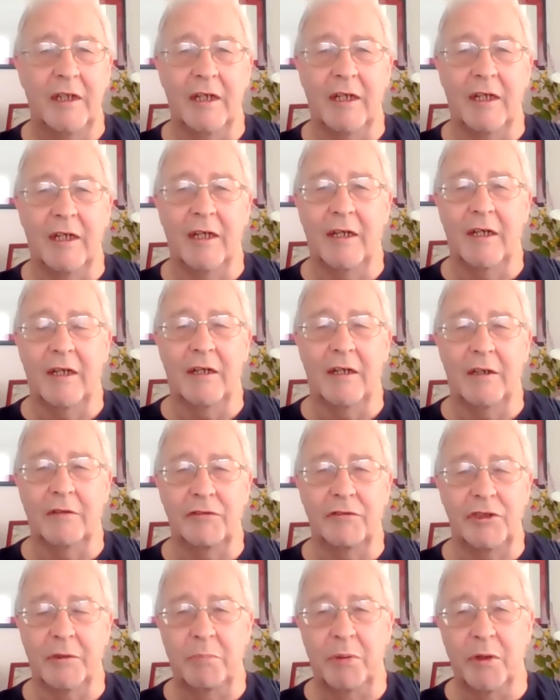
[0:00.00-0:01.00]

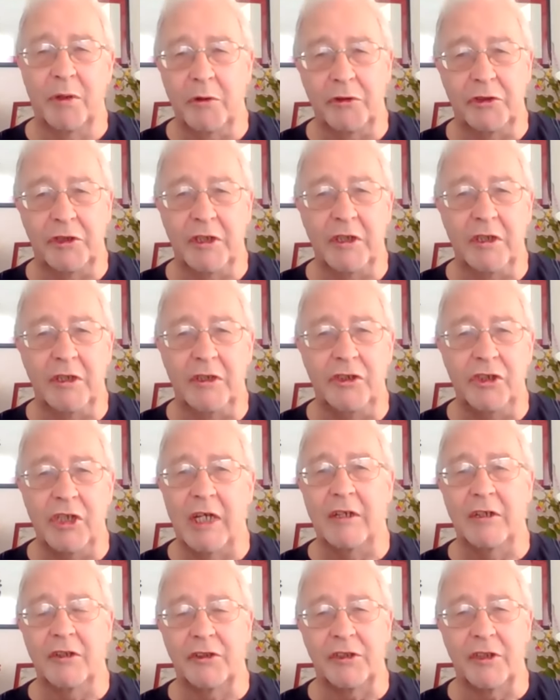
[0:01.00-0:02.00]
of supposed
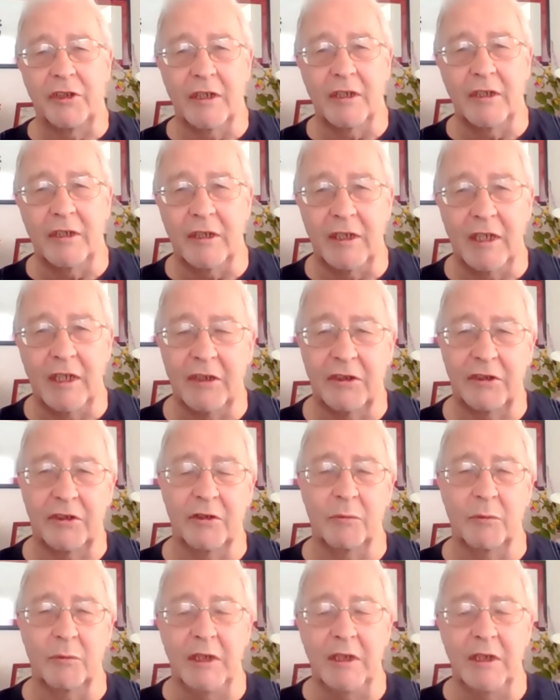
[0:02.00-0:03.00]
genocide against
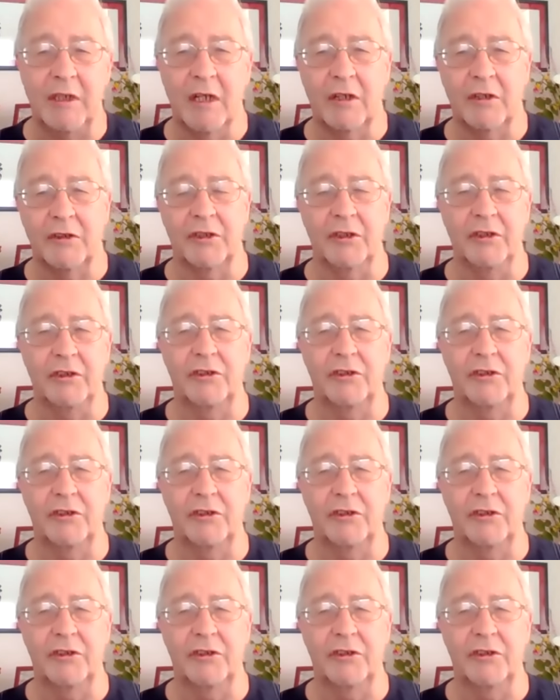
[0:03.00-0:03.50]
the Uyghurs